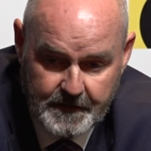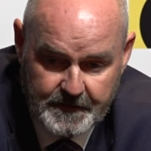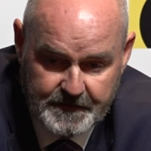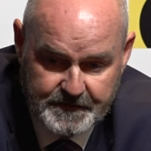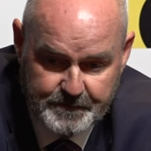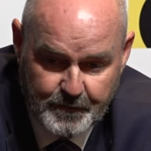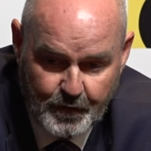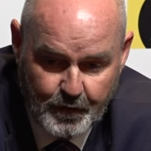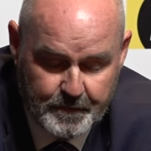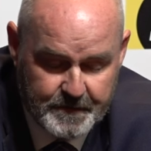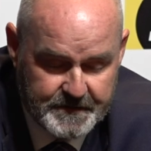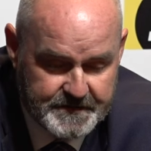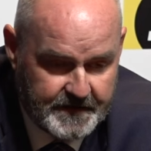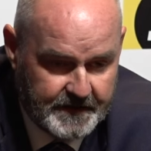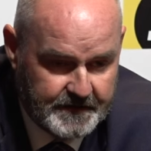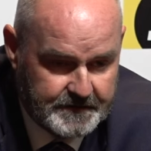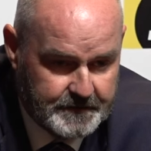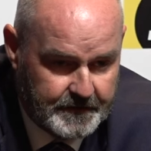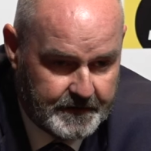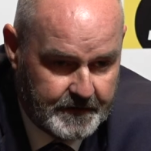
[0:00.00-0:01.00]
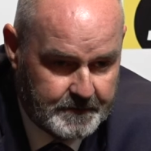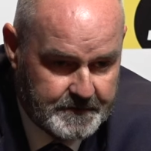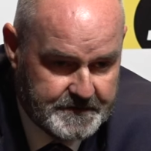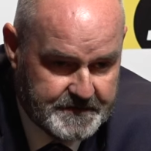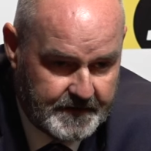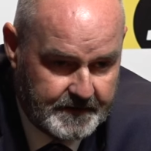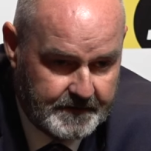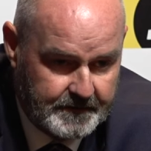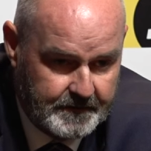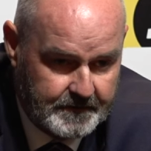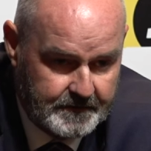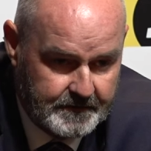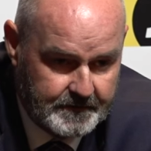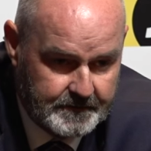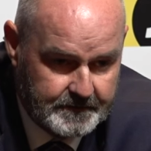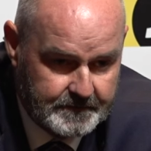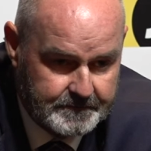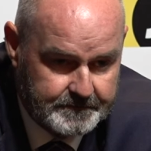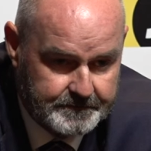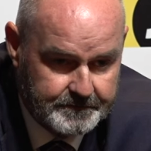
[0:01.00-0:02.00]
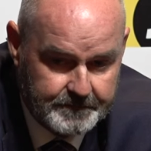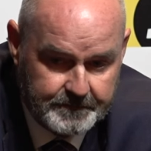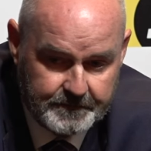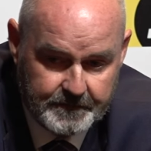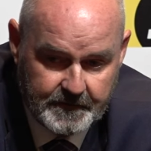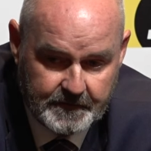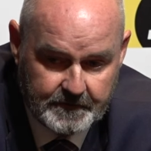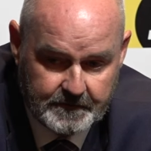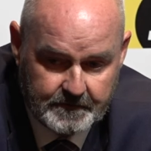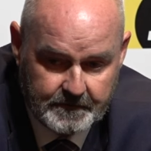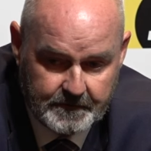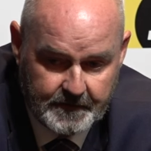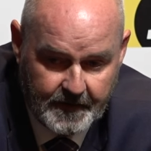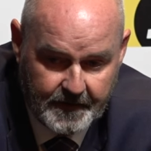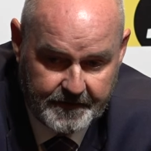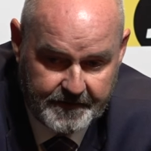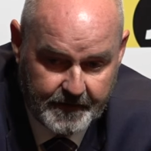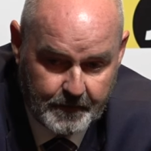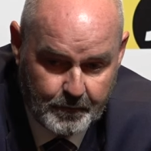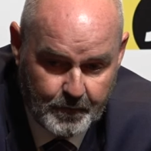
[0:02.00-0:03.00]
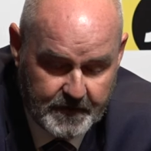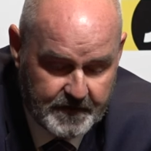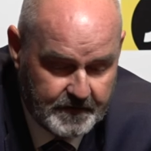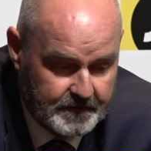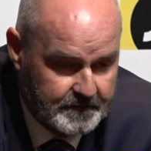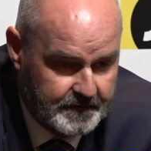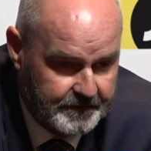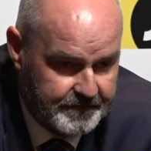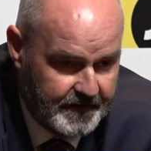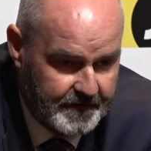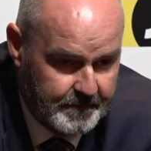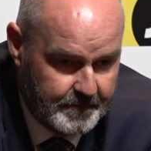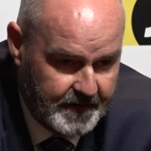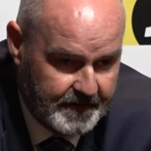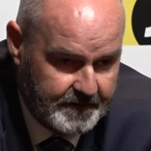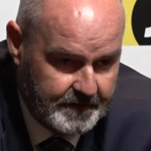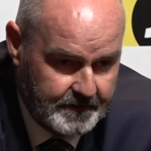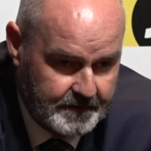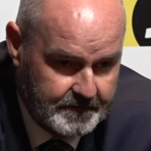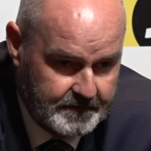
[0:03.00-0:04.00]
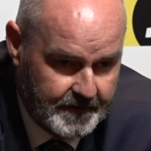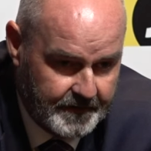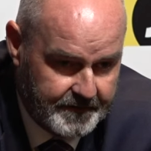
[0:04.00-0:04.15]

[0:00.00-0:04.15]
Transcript: small mistakes on our side that I think we can defend better.